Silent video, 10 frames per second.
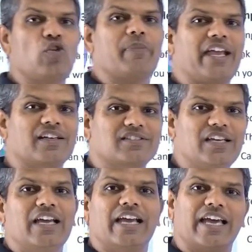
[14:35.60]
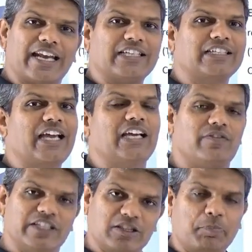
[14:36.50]
makes a rectangle
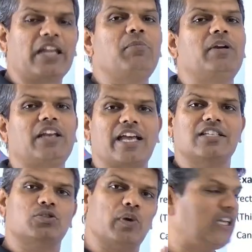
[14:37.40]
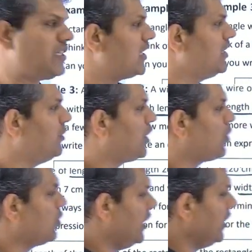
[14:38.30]
with perimeter as 20 centimeter
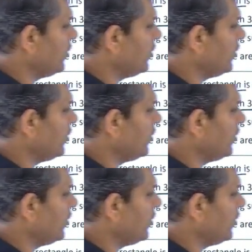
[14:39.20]
only. You